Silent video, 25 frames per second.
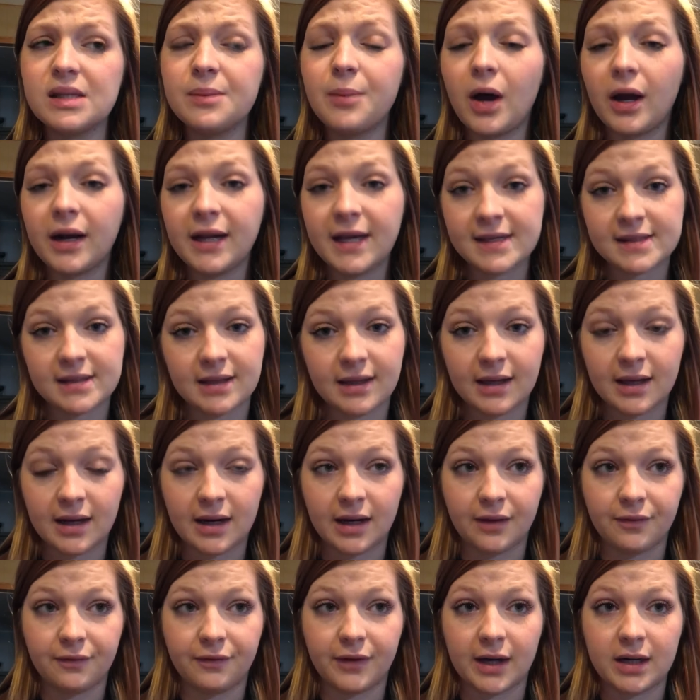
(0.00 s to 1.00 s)
the body isn't
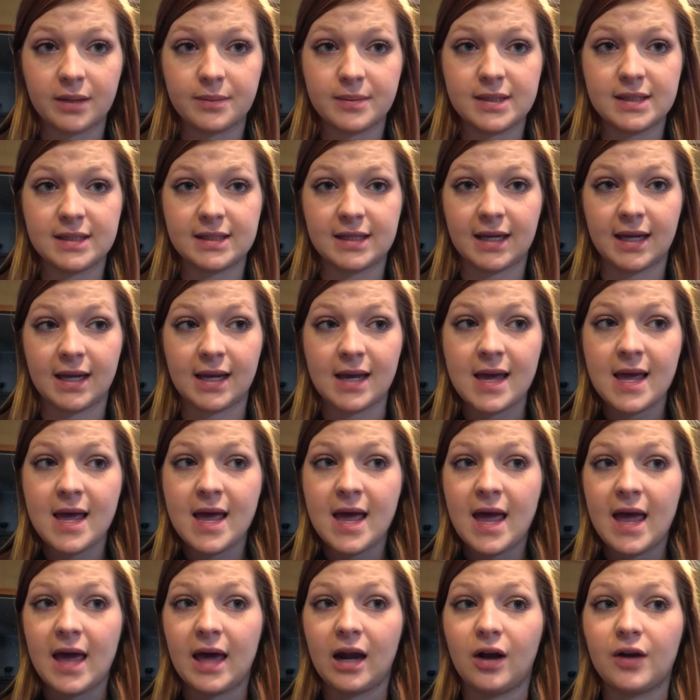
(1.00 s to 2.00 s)
getting vitamin D,
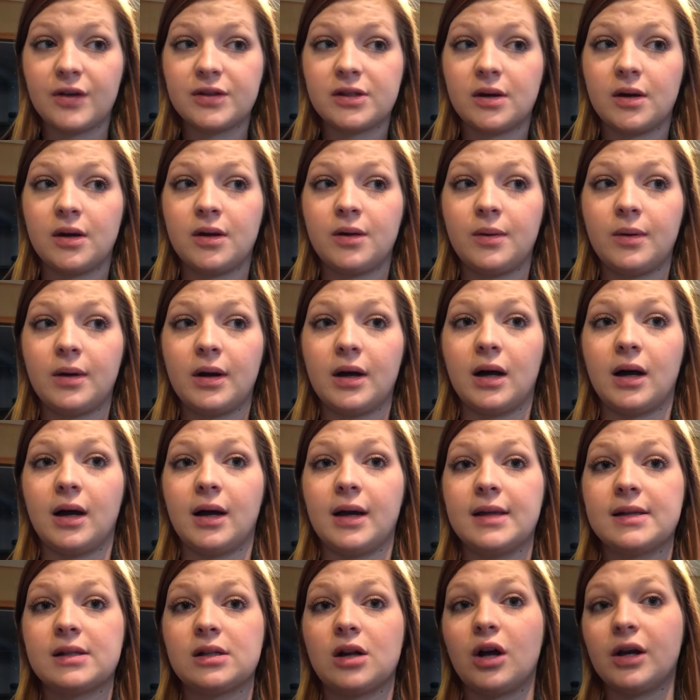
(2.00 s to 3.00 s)
it also
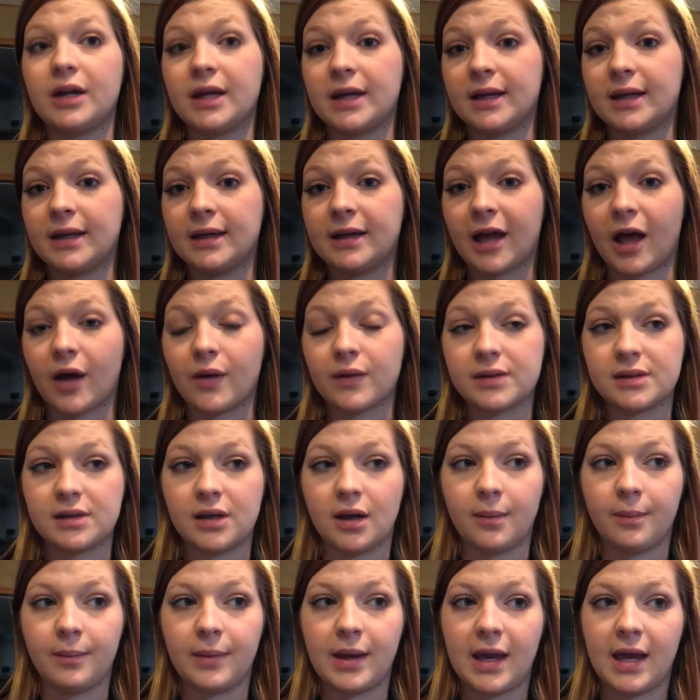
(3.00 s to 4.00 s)
is not getting
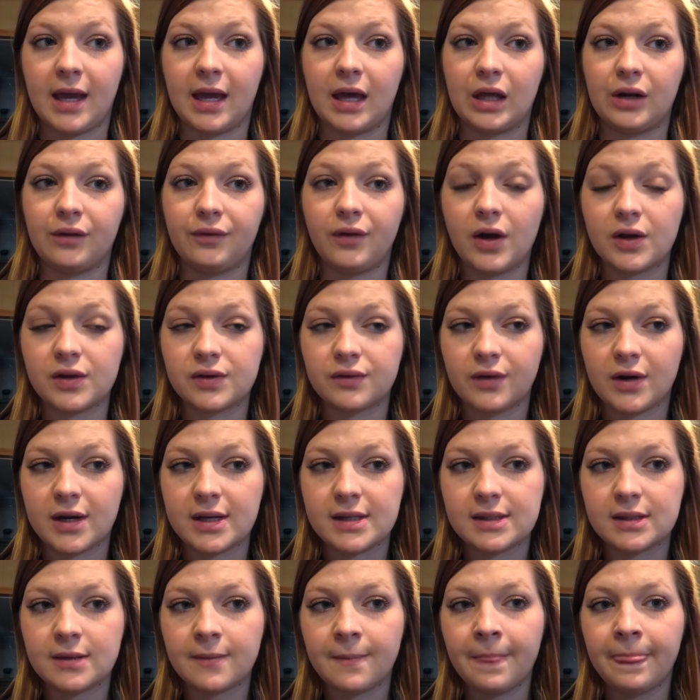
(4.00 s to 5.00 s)
calcium and
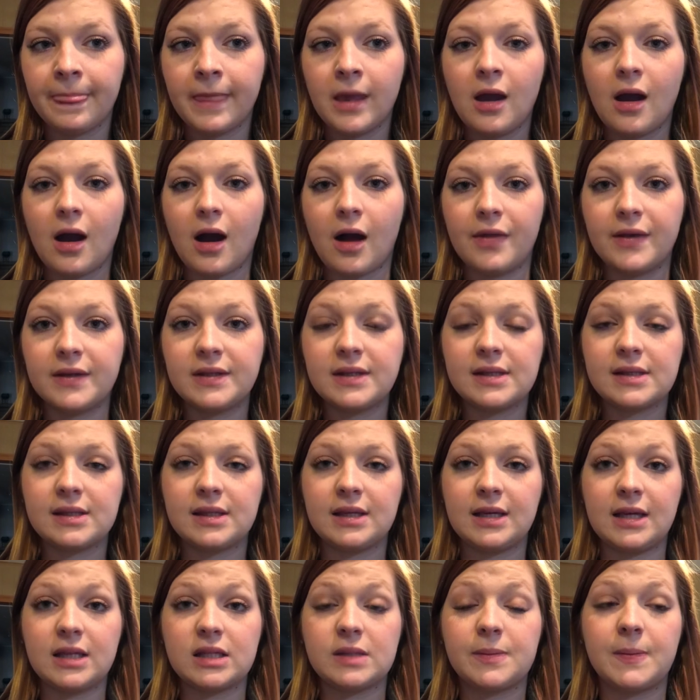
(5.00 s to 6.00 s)
phosphorus. This is
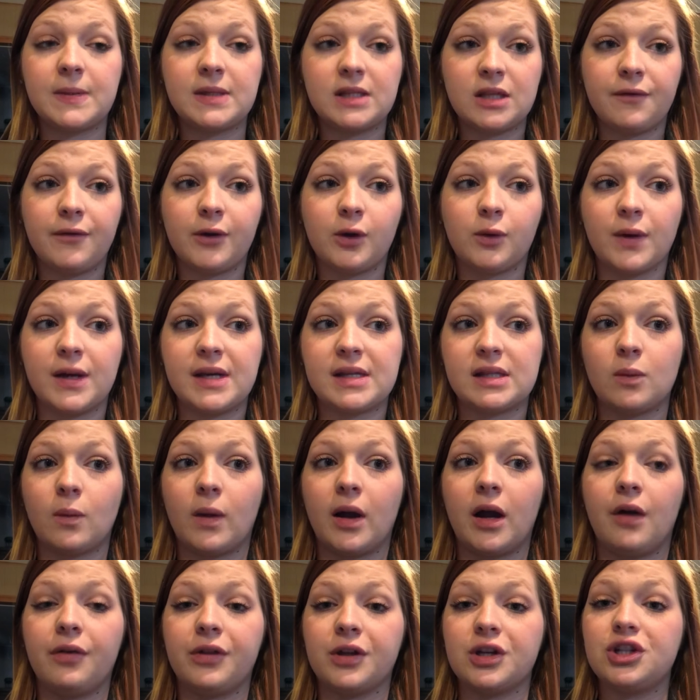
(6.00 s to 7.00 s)
the specific reason
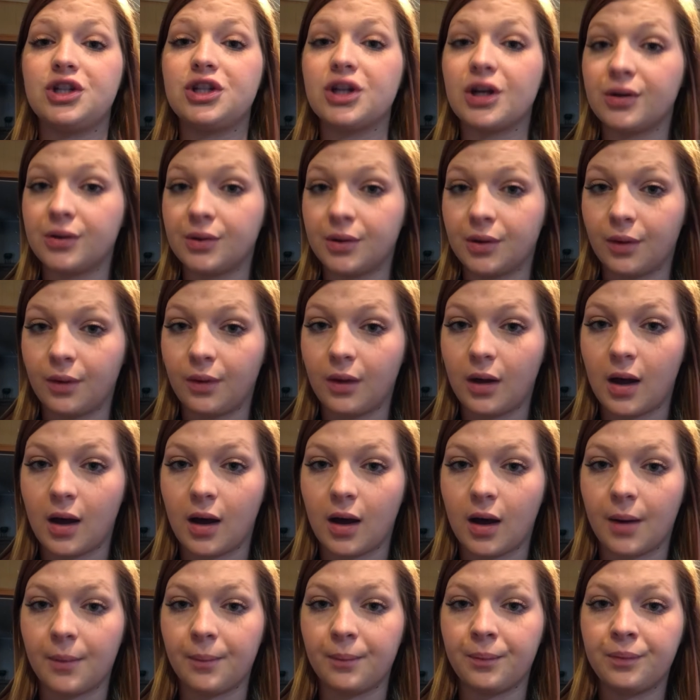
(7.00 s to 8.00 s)
why all the general
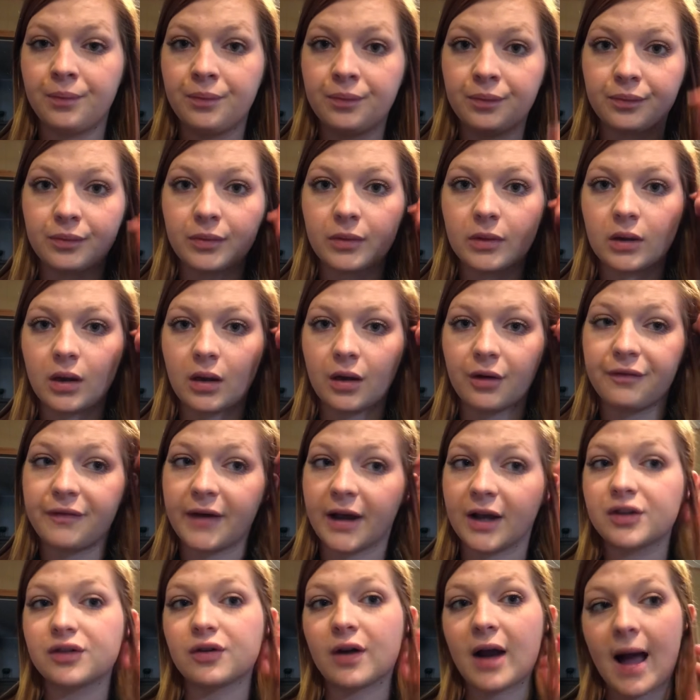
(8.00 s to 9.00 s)

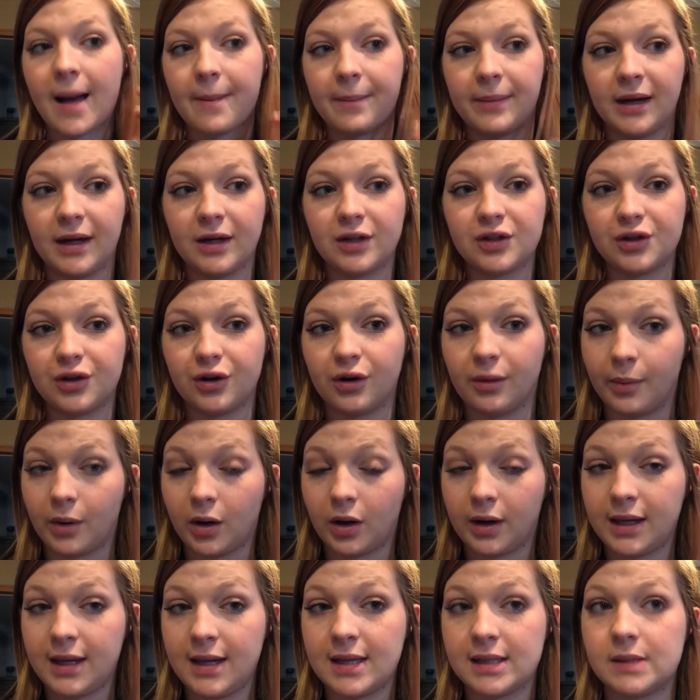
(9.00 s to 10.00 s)
effects are happening to your
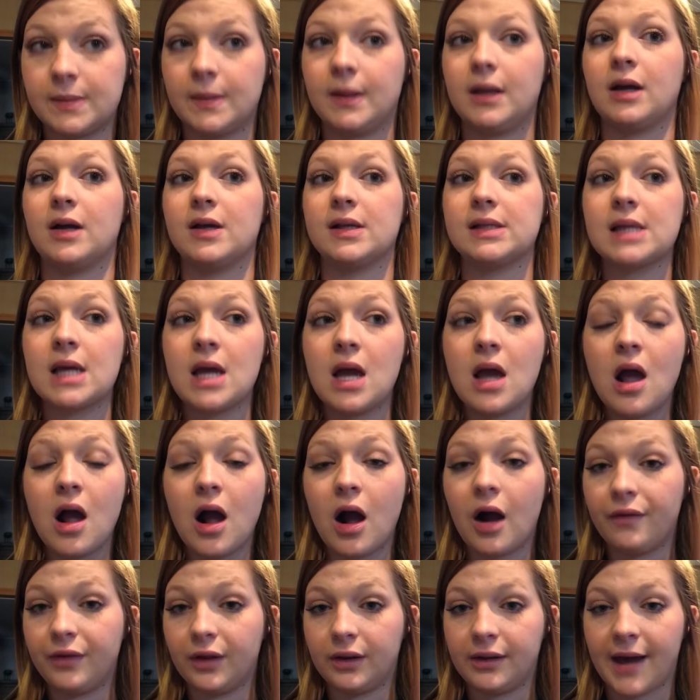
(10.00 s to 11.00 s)
body is because
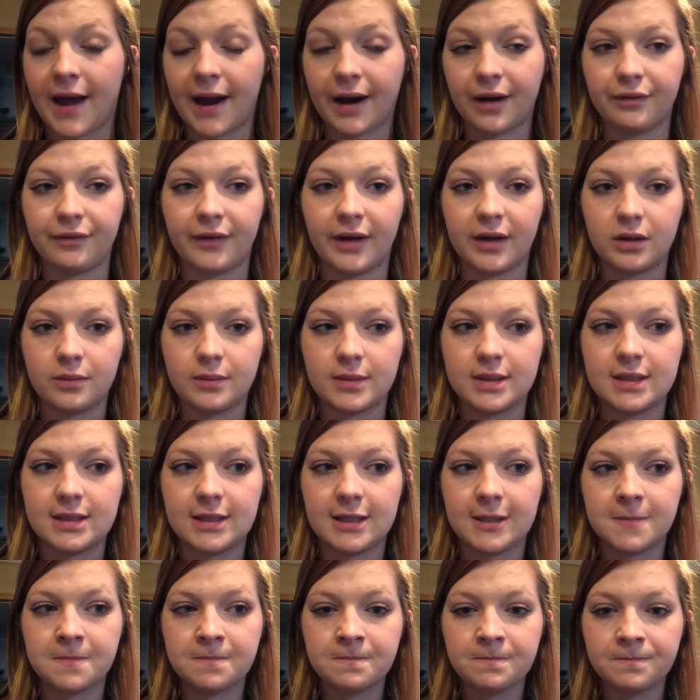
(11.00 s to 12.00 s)
of the lack of vitamin
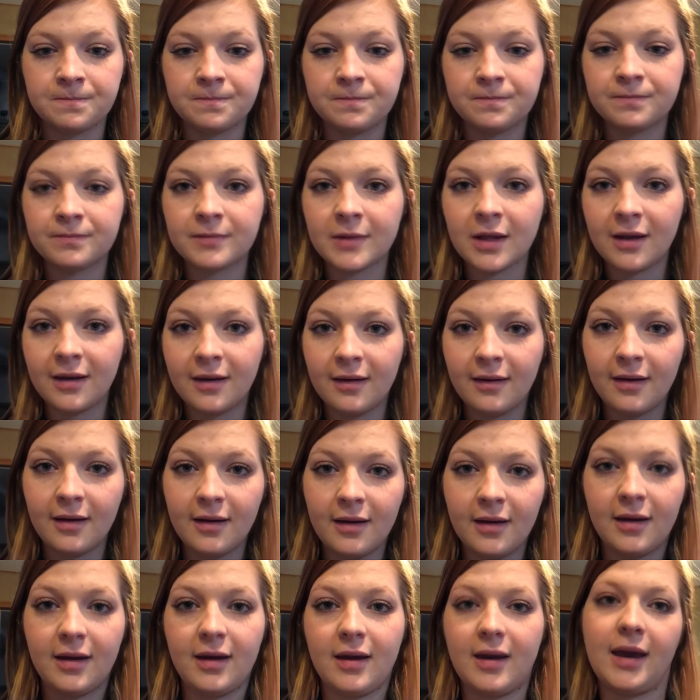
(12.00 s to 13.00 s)
D.
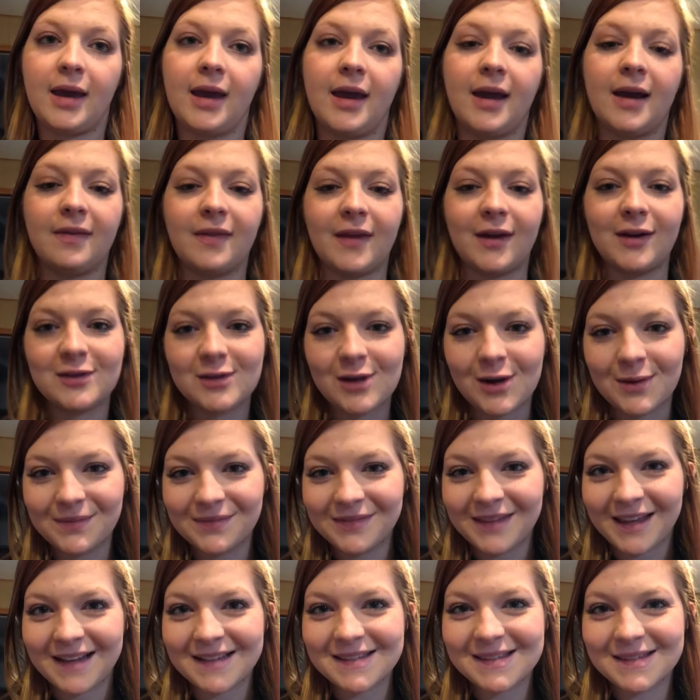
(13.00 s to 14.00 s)
And that is all.
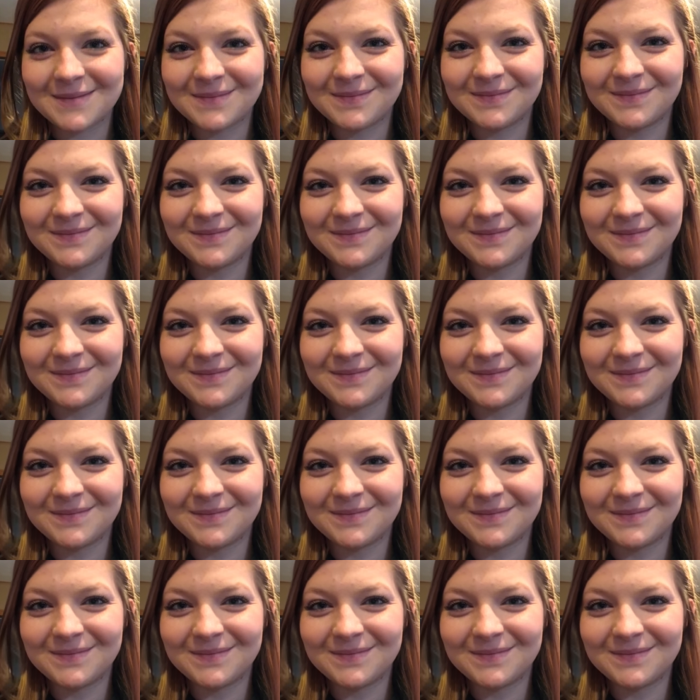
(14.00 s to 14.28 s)
Thanks.